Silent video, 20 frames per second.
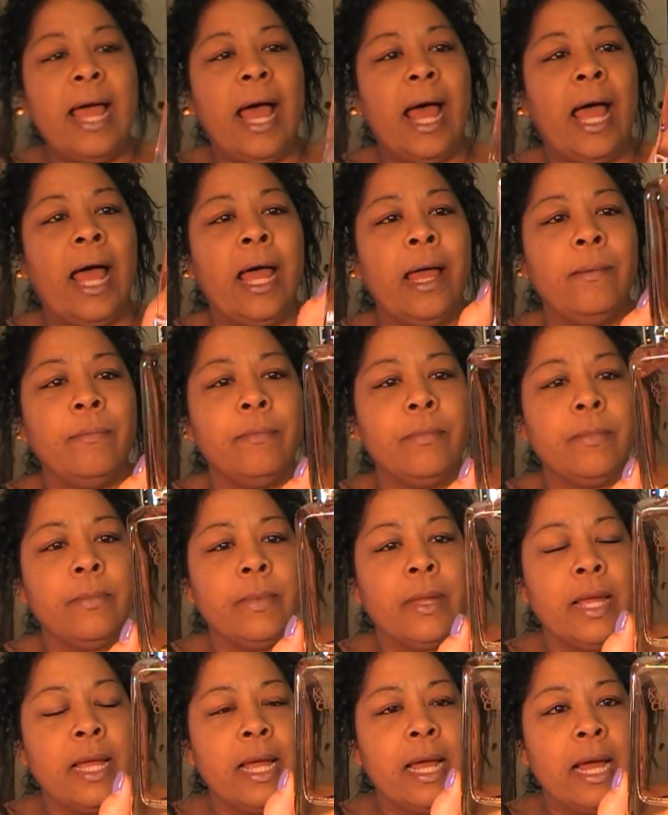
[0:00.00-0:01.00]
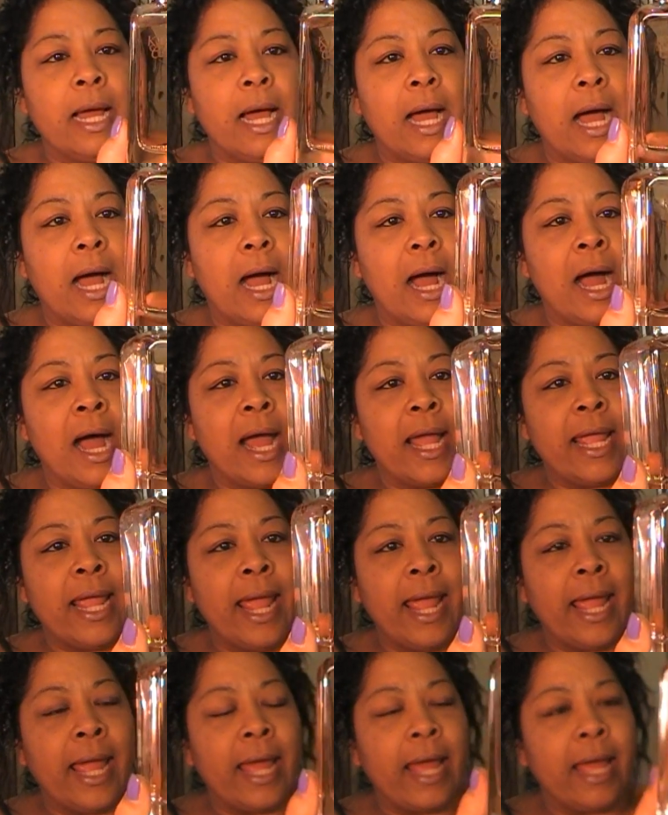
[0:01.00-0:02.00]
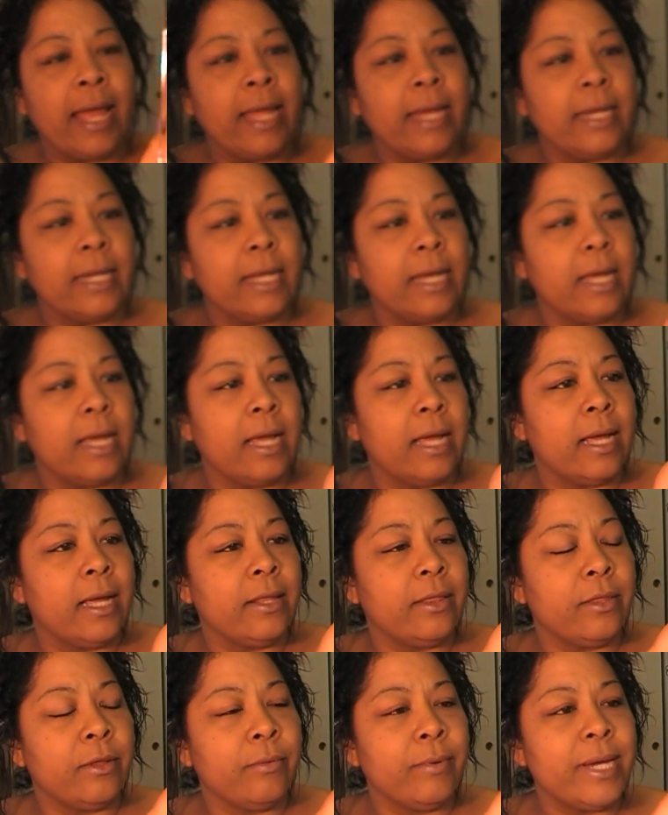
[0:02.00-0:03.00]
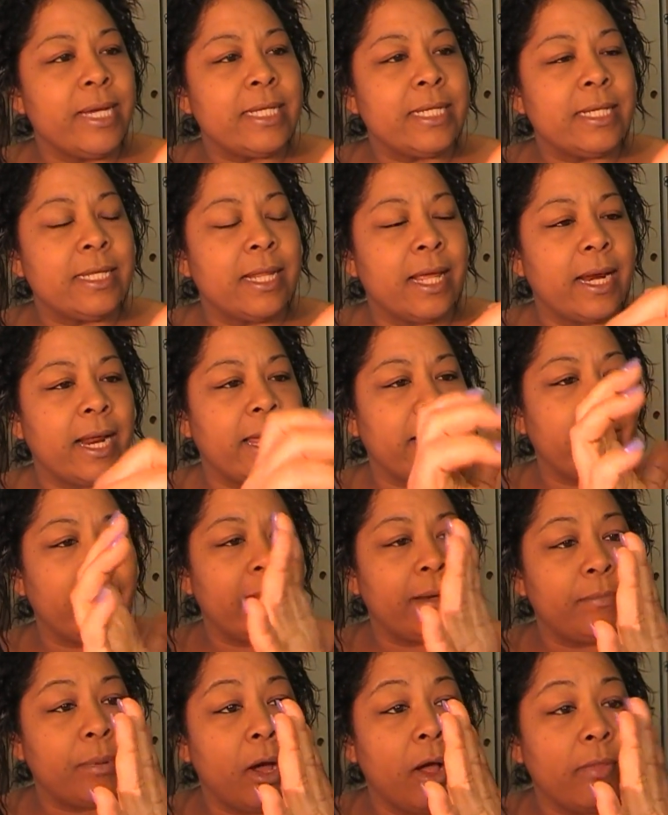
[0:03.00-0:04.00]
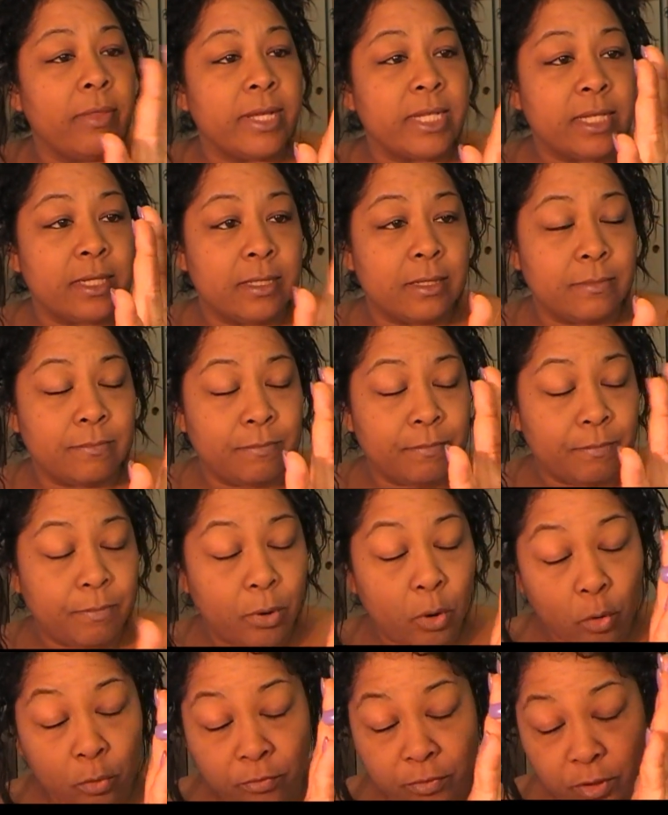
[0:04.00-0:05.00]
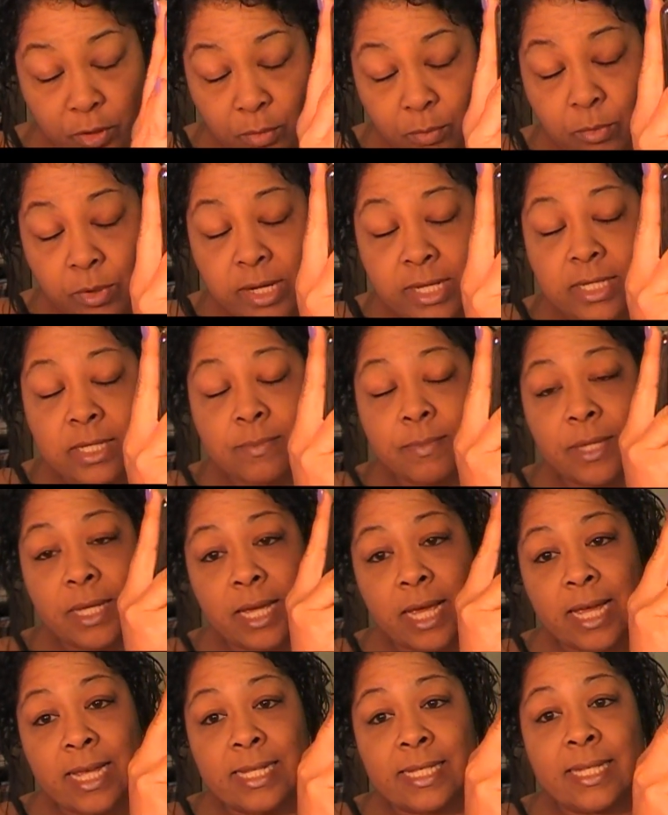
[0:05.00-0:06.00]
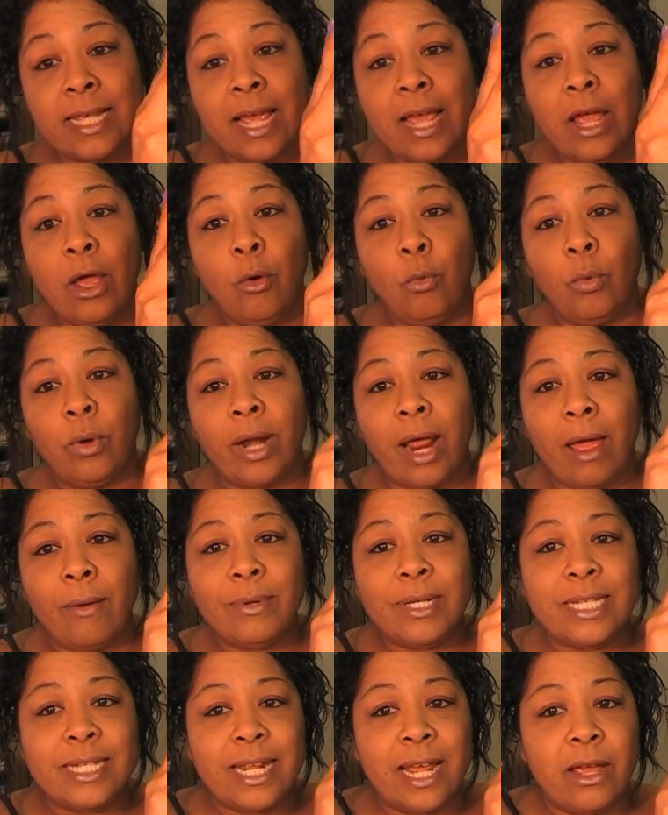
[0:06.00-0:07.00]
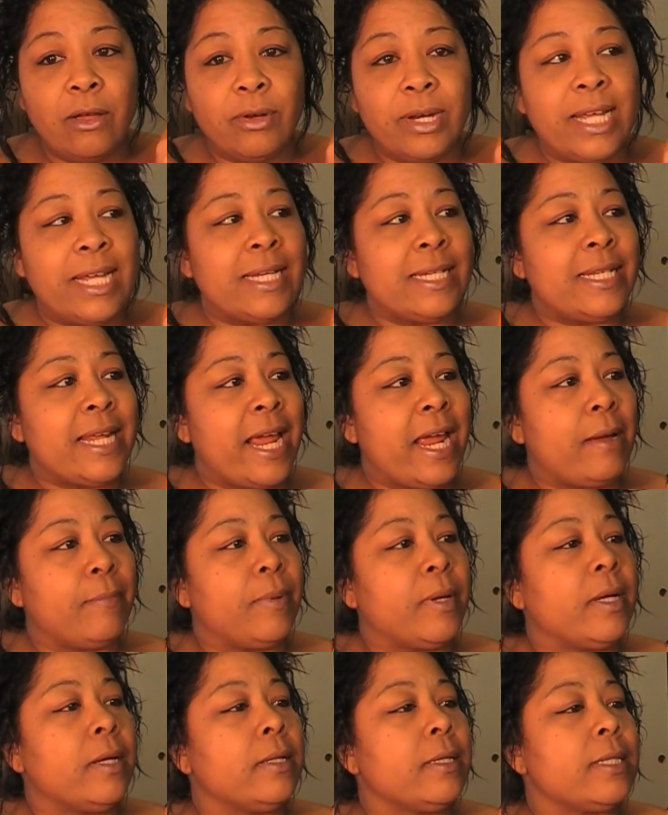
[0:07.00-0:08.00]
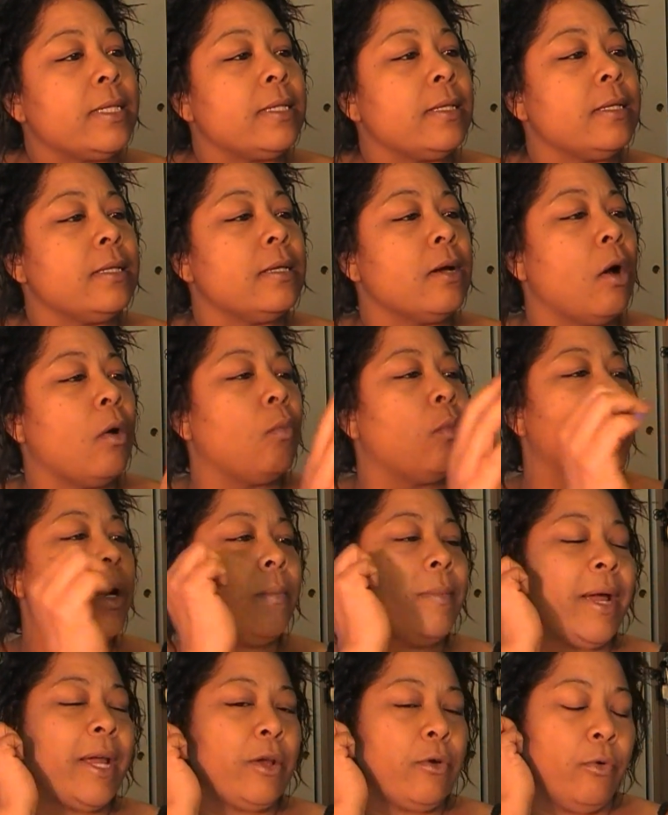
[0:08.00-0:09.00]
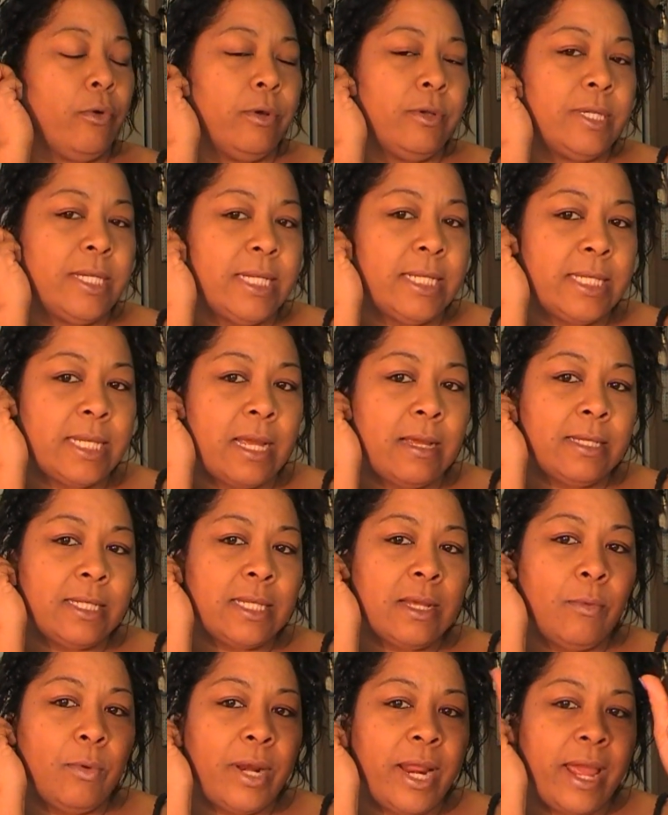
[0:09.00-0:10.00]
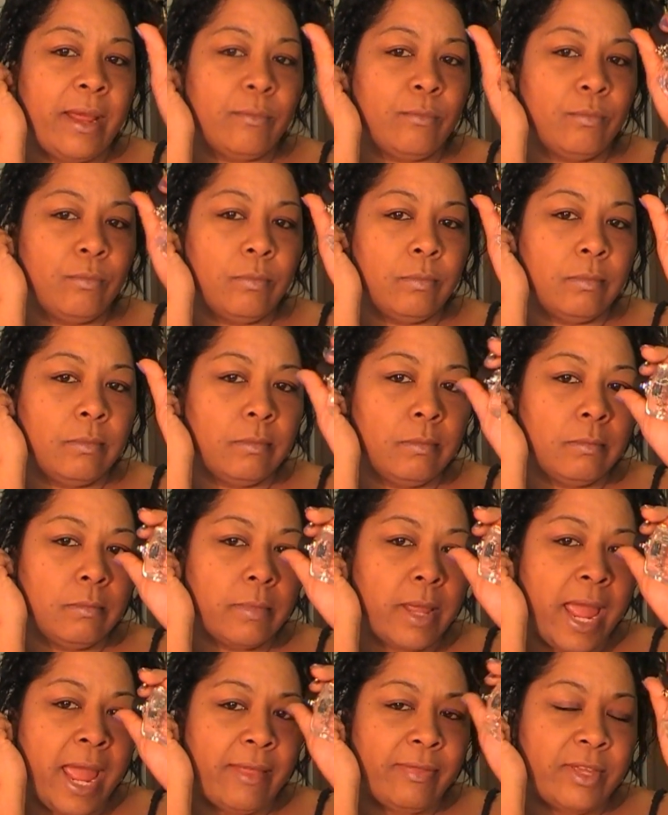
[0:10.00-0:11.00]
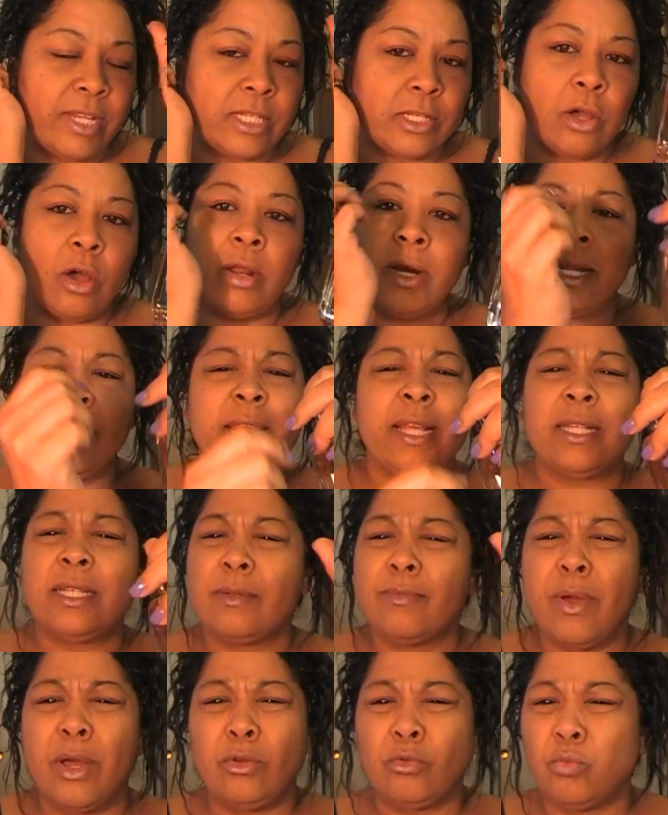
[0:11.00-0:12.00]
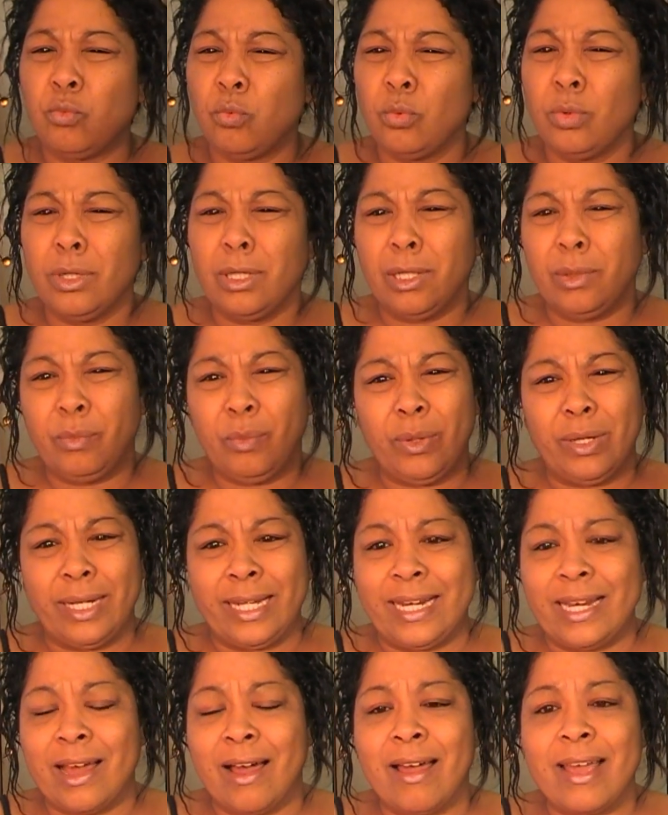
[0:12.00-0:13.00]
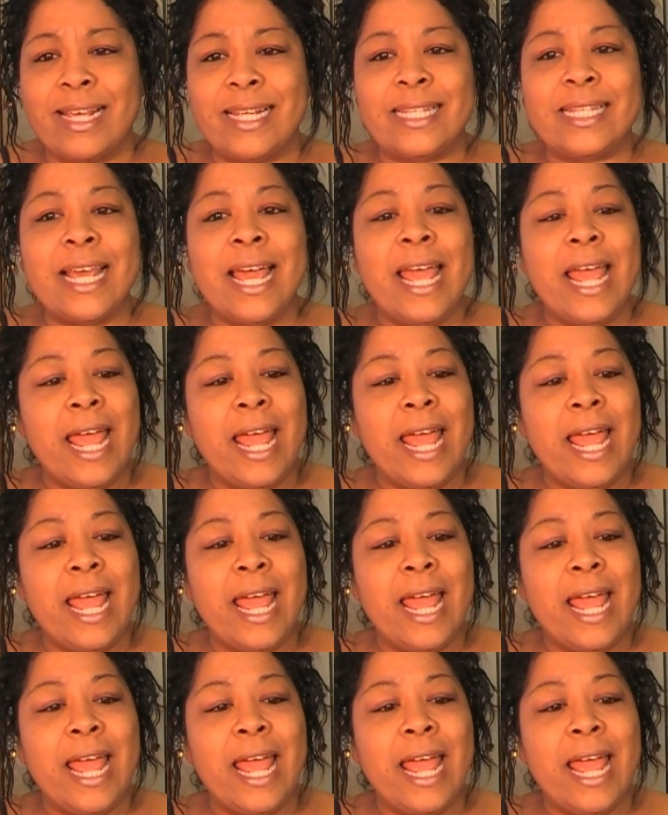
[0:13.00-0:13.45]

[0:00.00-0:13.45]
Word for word: Um, I had, uh, the reason that I had bought this perfume was because when I was down in Tampa on one of my cruises, uh, someone had had this on and it smelled really, really nice.